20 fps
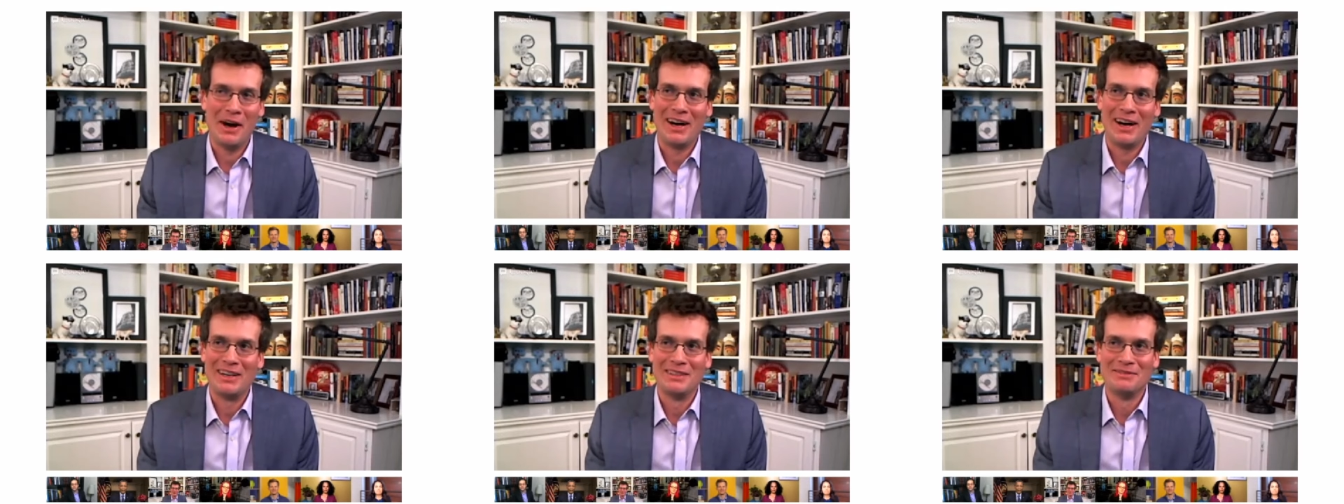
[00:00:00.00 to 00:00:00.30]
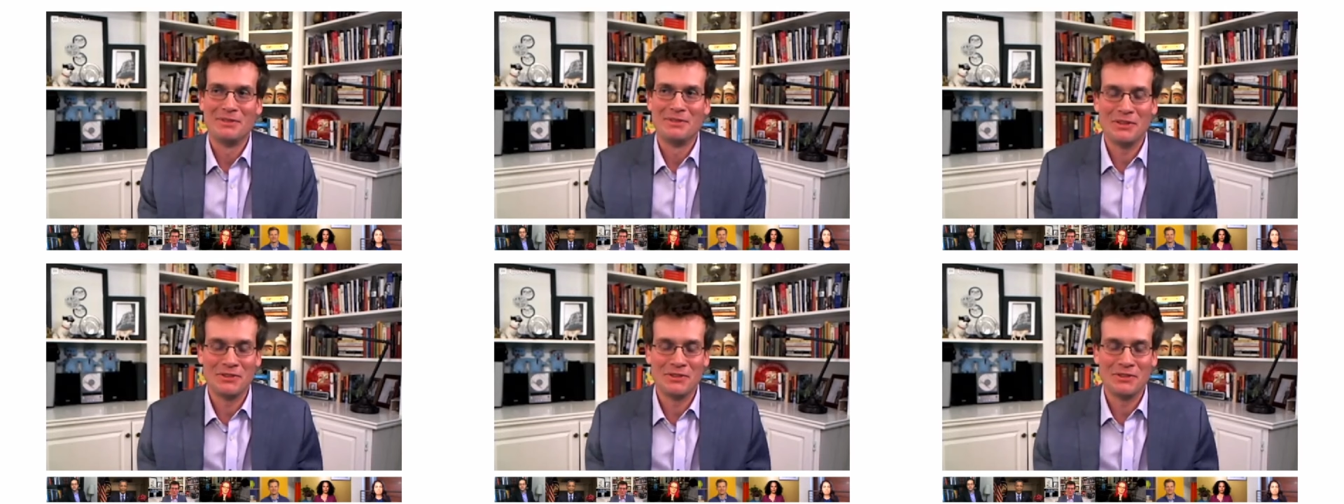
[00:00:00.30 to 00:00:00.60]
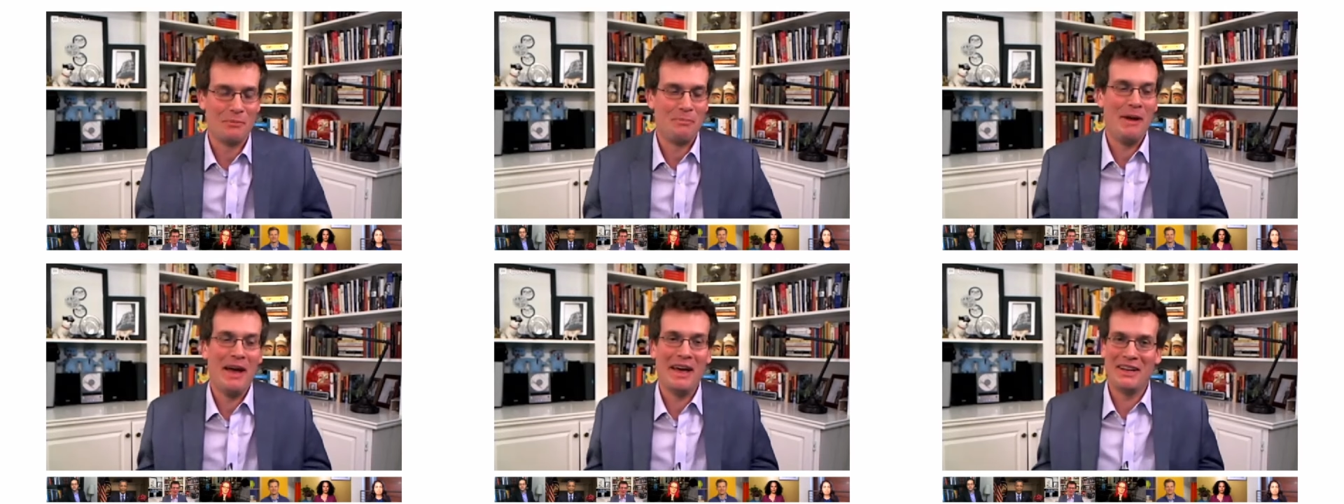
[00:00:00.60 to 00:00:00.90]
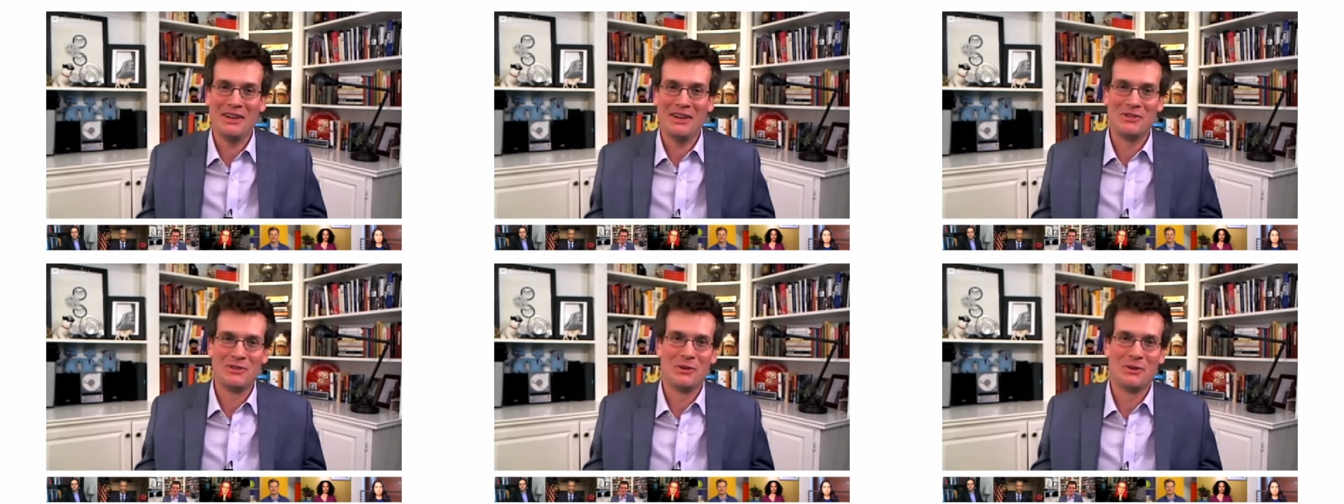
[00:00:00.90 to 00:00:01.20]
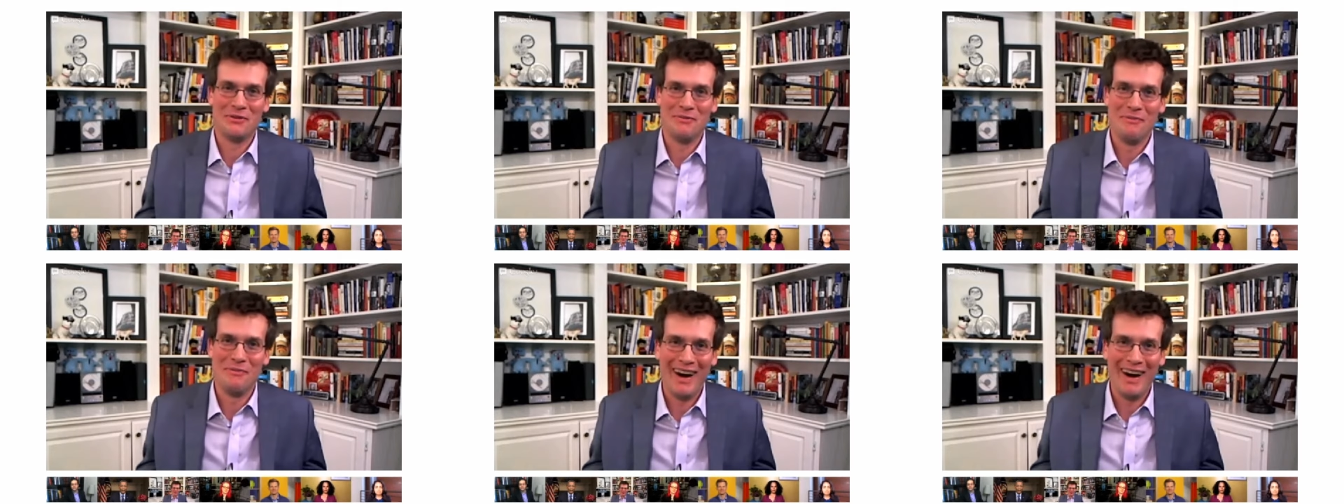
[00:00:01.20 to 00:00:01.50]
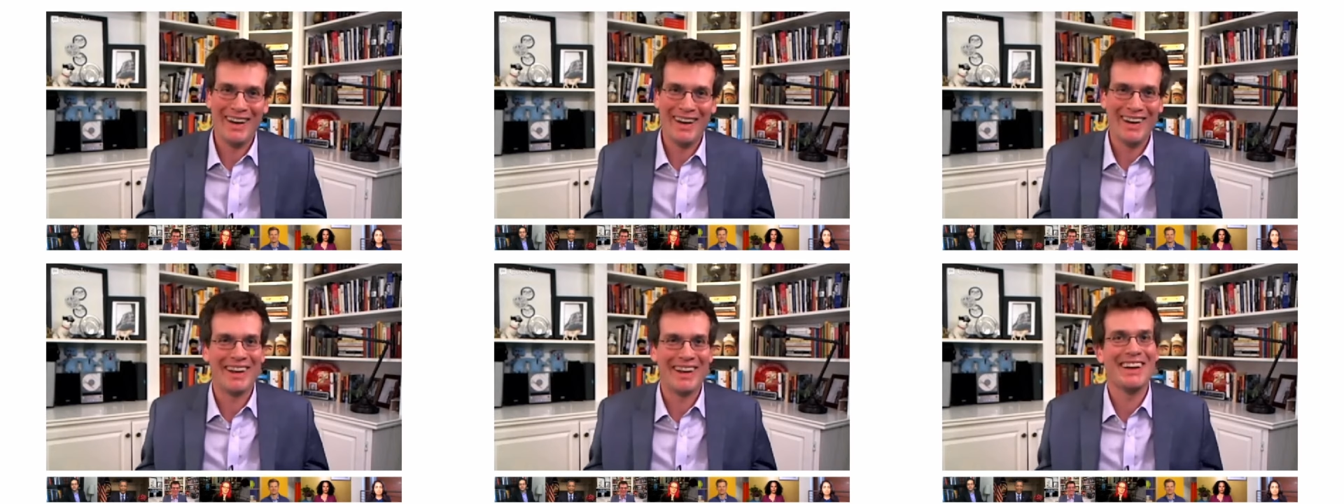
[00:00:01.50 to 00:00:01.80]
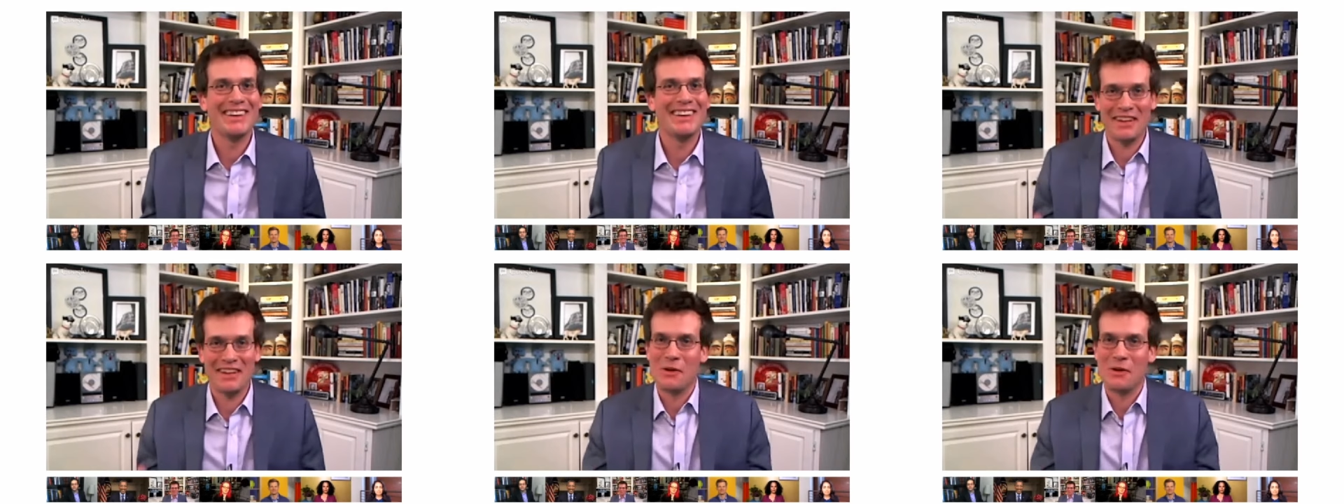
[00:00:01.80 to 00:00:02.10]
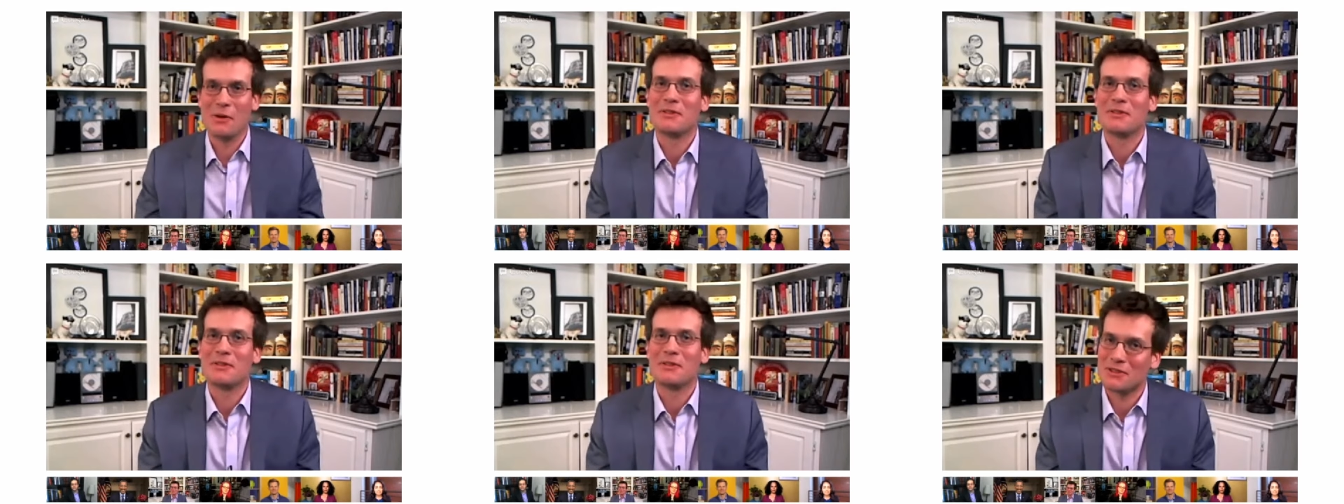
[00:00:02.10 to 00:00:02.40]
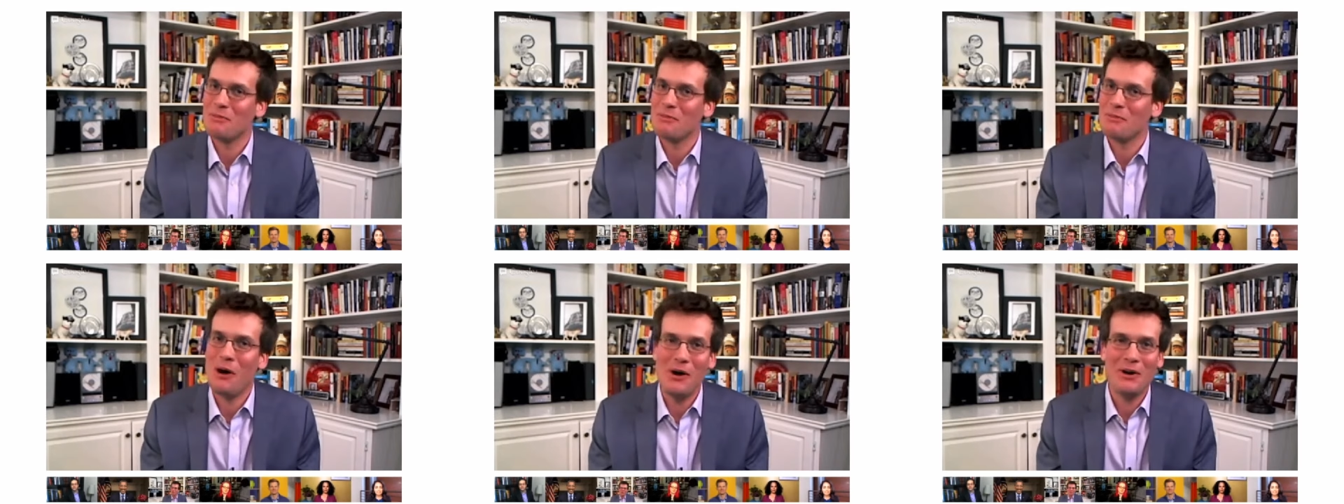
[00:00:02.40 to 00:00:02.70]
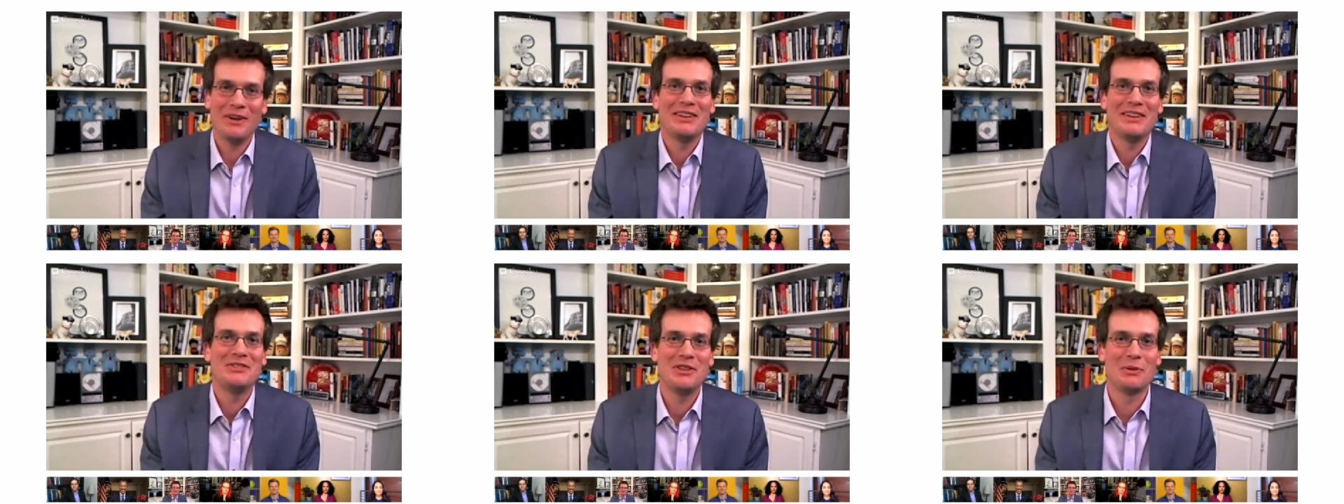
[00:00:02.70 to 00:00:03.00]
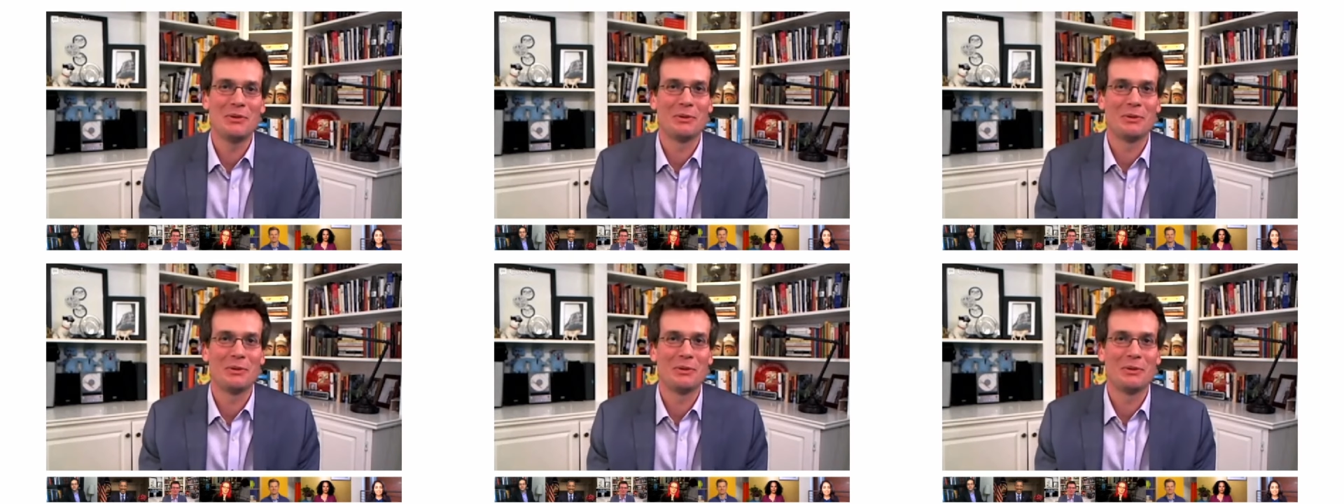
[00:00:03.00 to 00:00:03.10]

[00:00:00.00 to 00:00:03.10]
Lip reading: This is a pet issue of mine, I guess. I know it's a small issue.